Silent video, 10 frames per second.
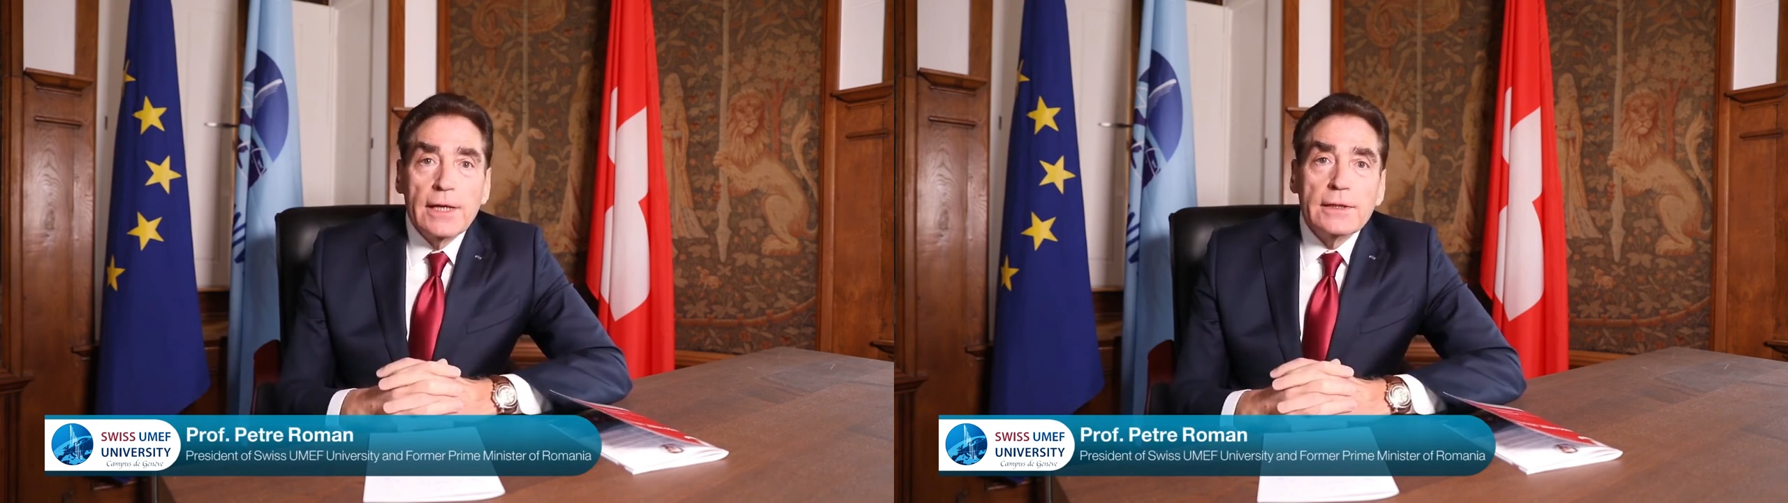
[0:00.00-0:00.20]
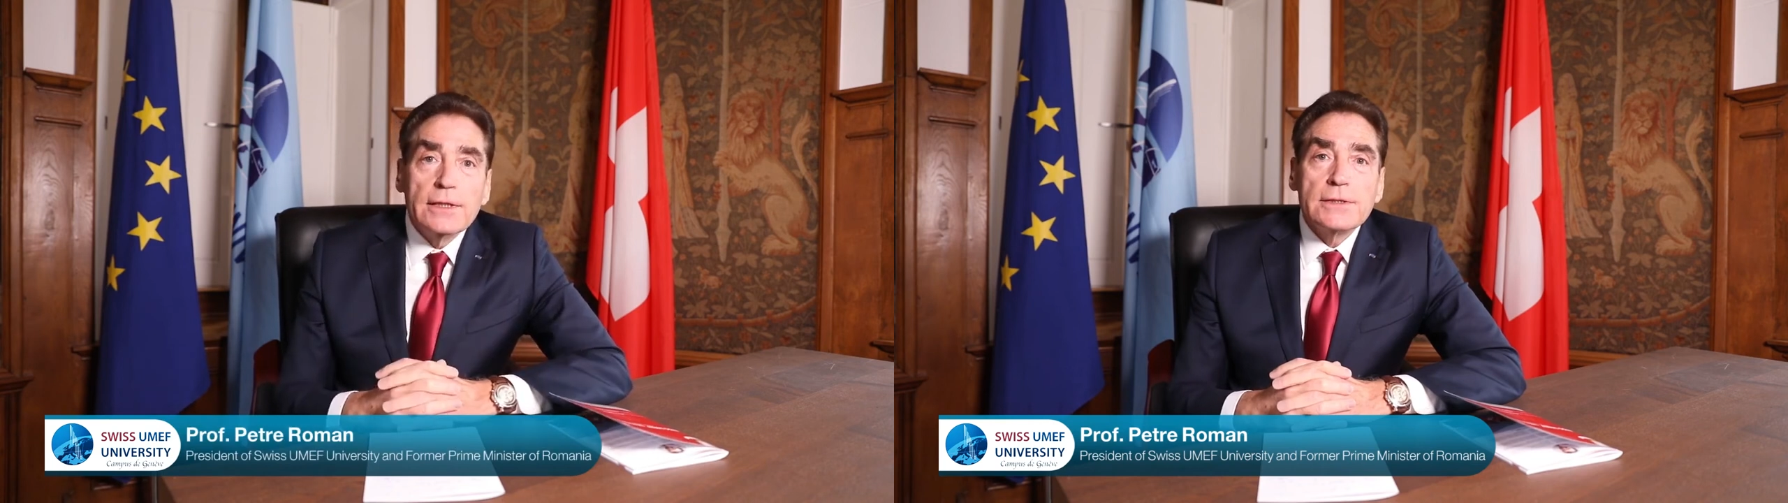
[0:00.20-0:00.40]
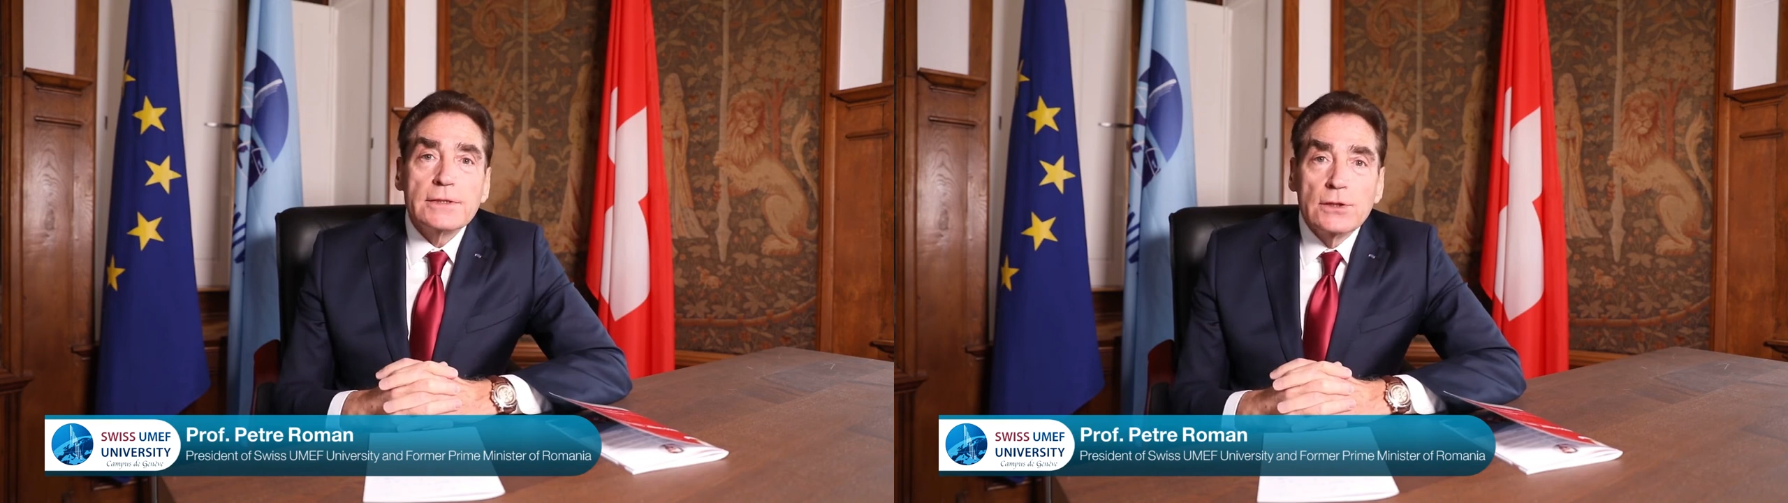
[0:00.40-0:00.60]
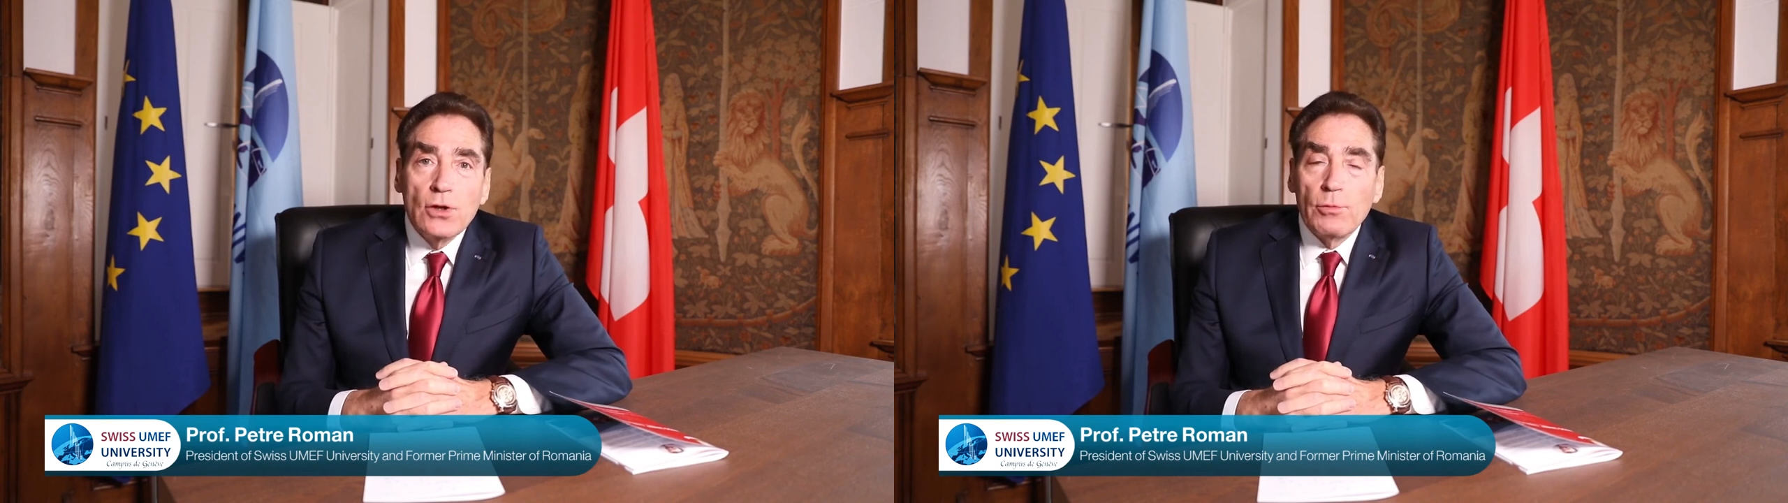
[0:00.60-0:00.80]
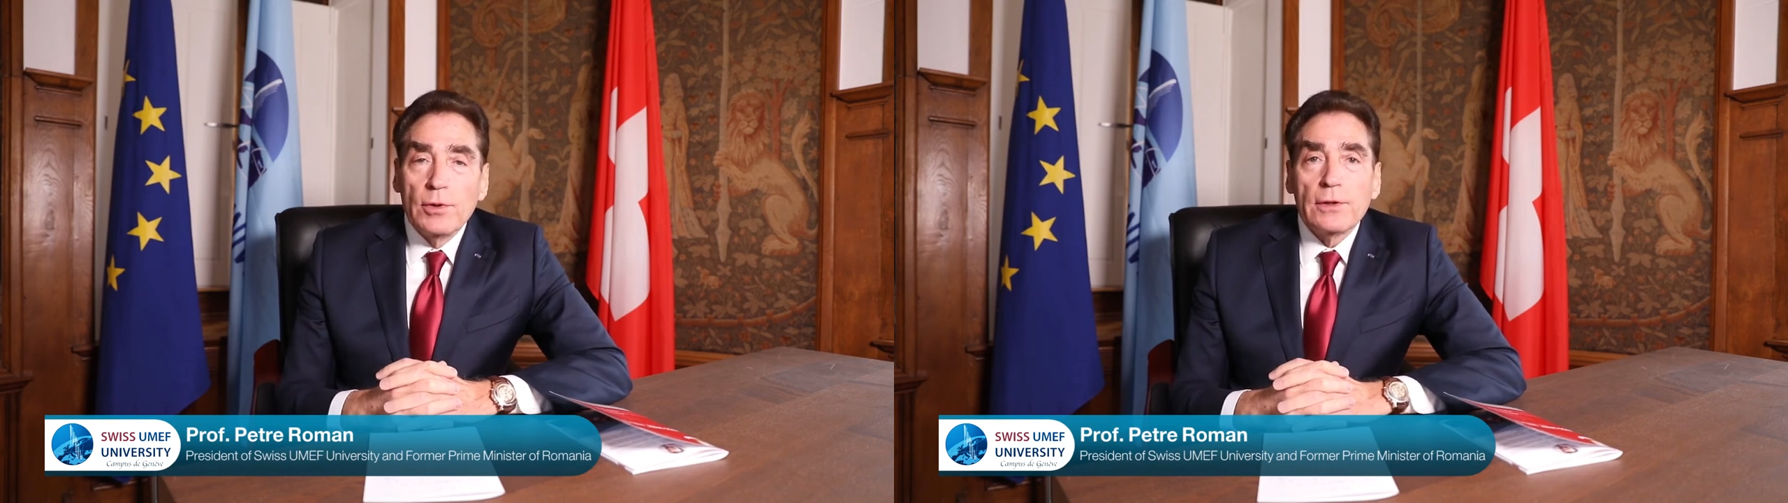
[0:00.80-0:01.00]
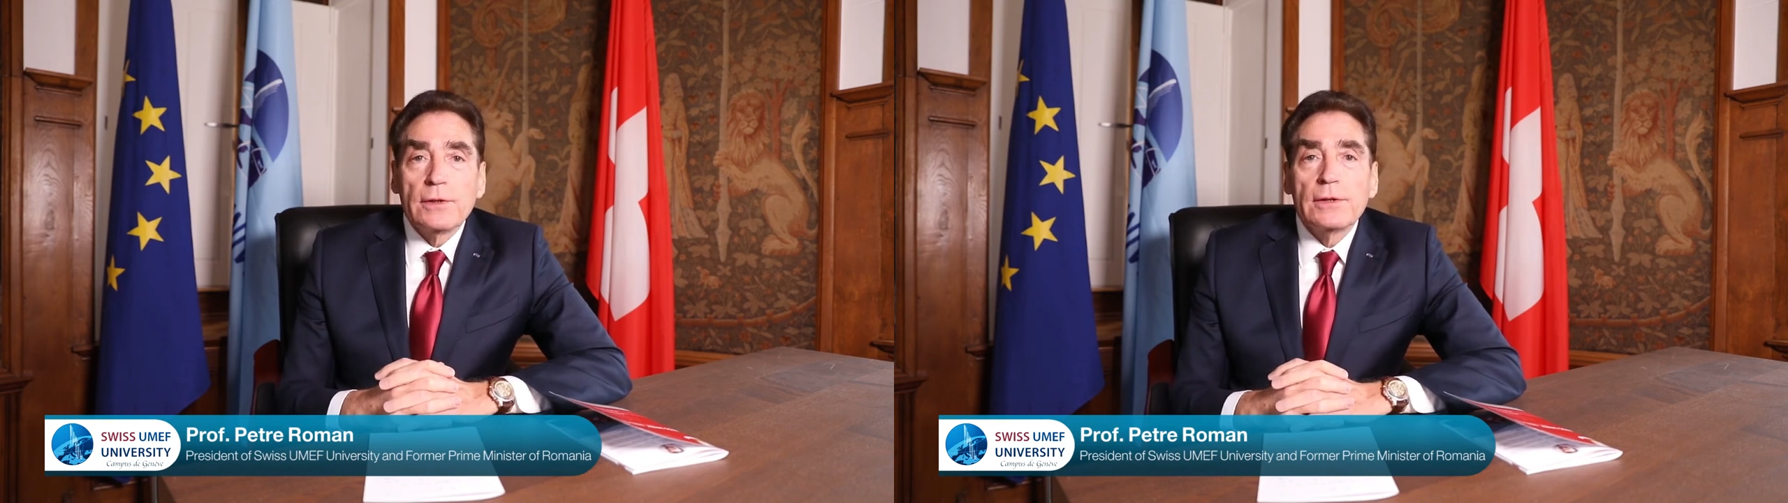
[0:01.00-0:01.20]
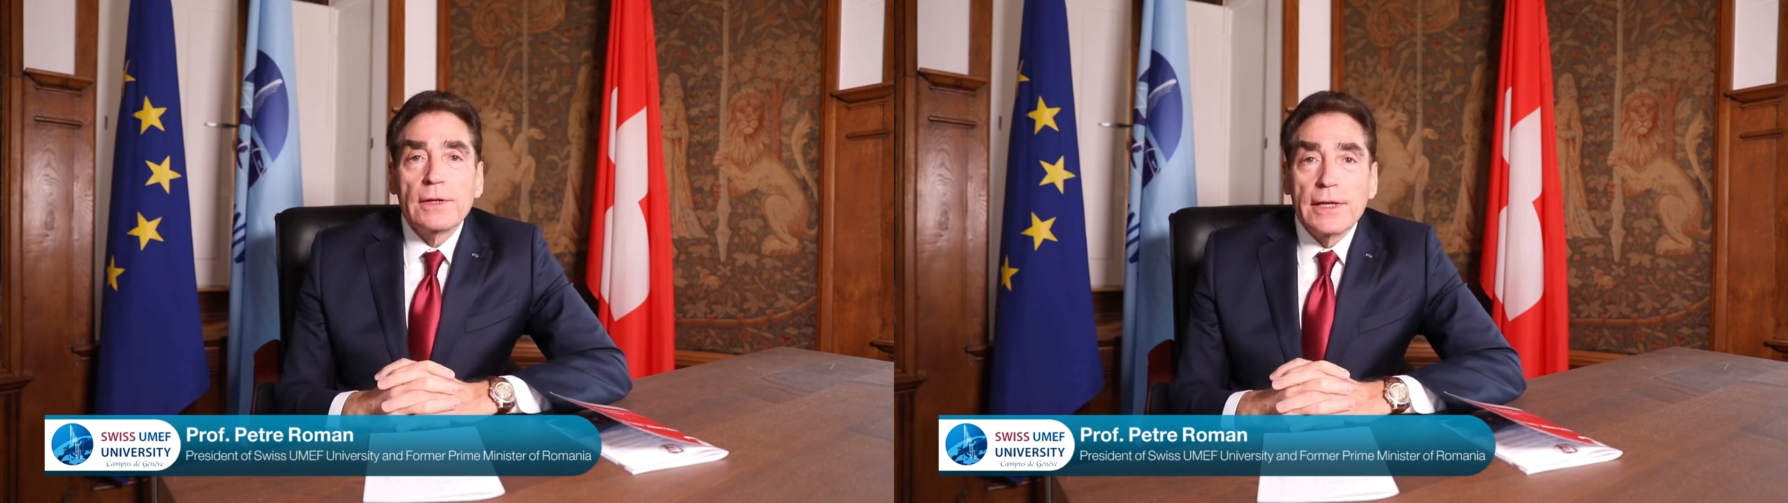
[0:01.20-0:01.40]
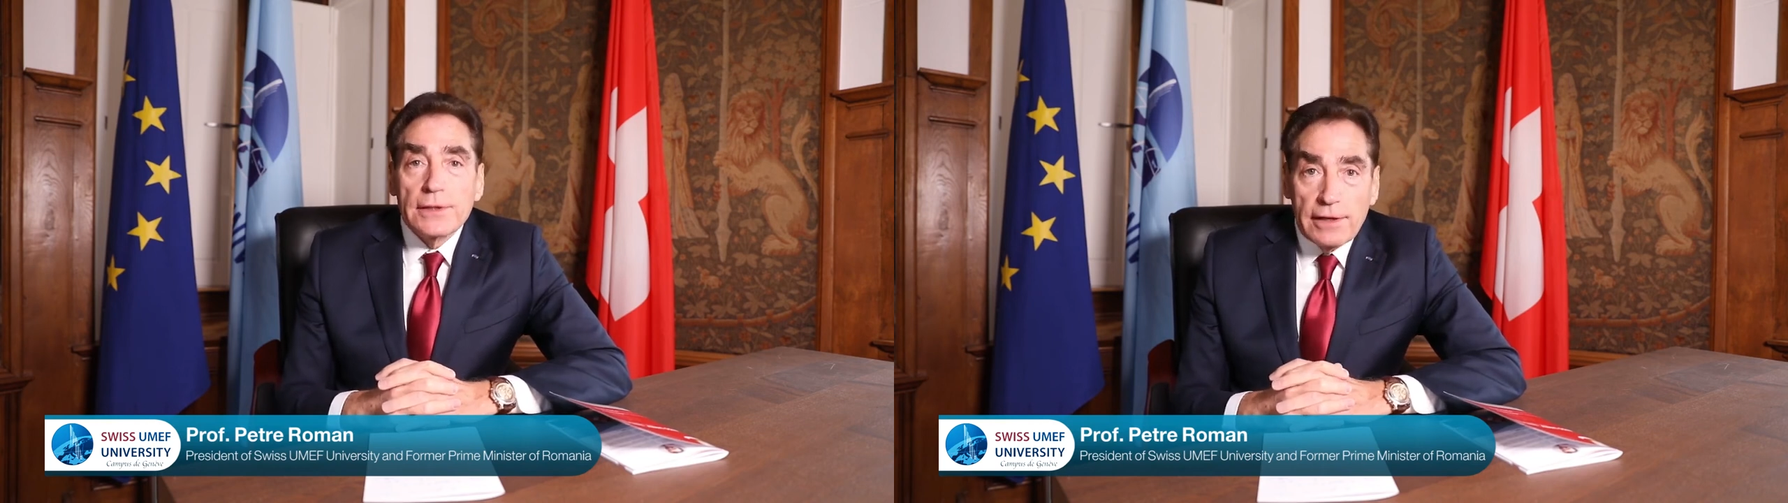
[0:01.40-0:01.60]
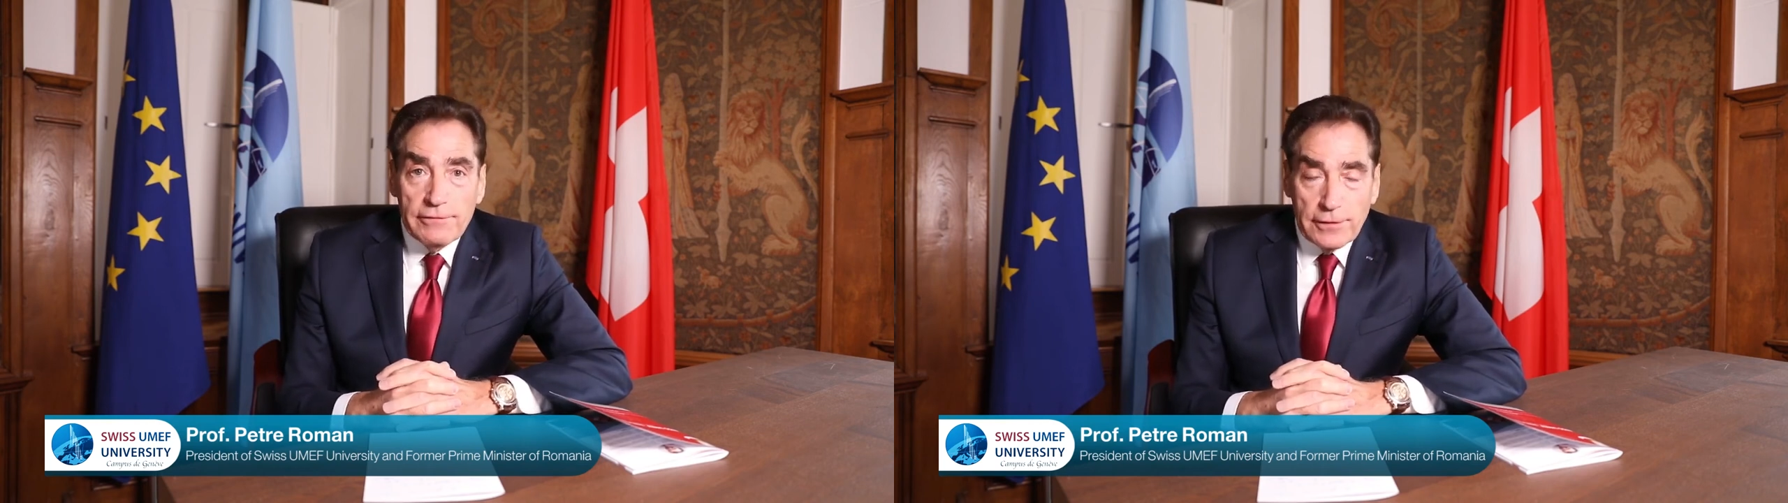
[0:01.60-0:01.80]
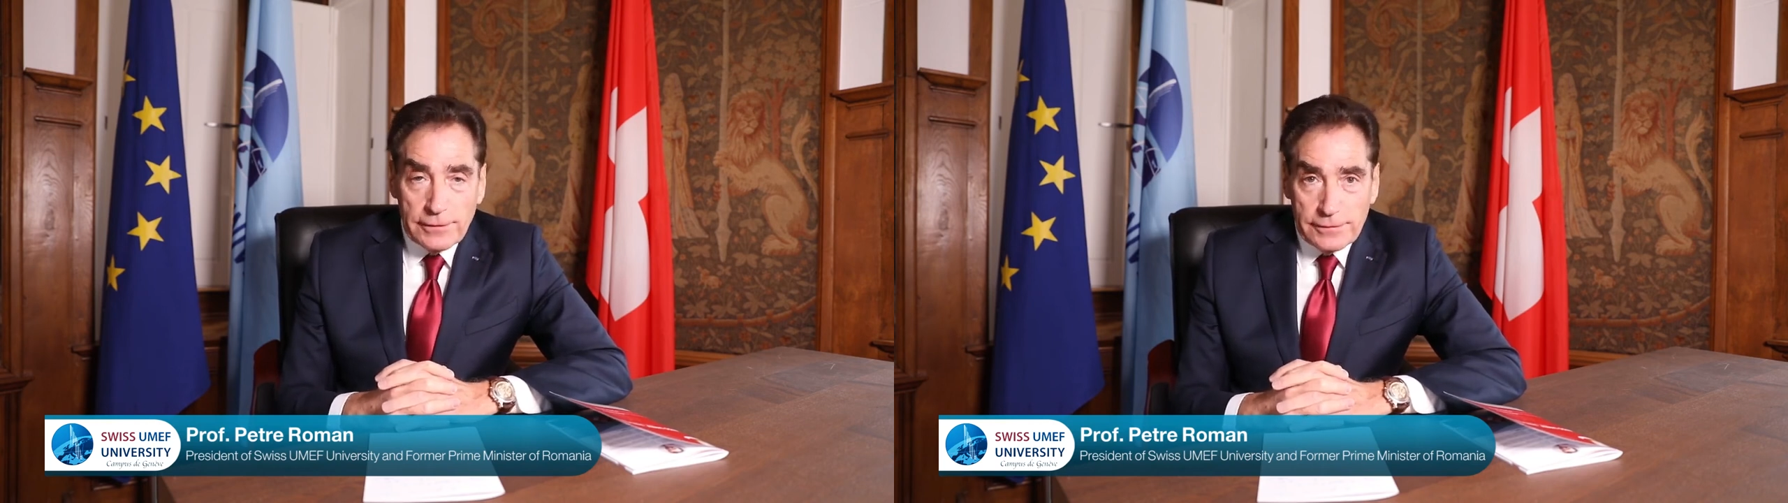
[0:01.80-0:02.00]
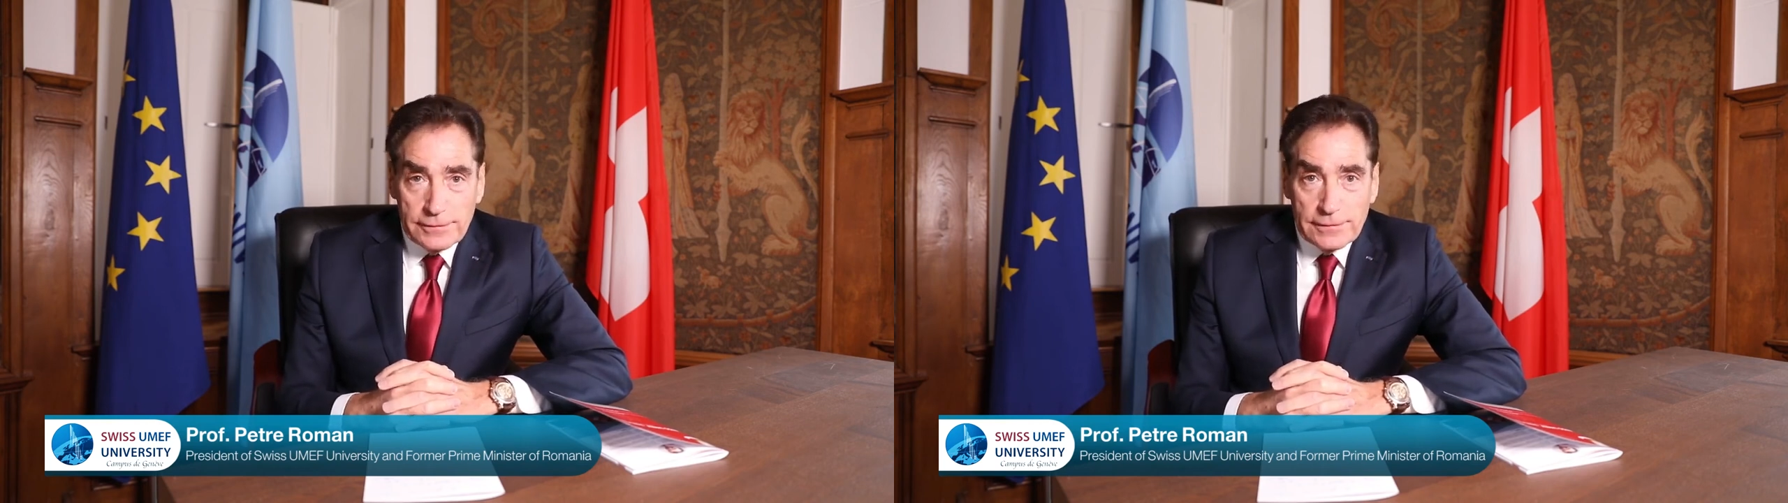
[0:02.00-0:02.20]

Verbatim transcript: in this noble endeavor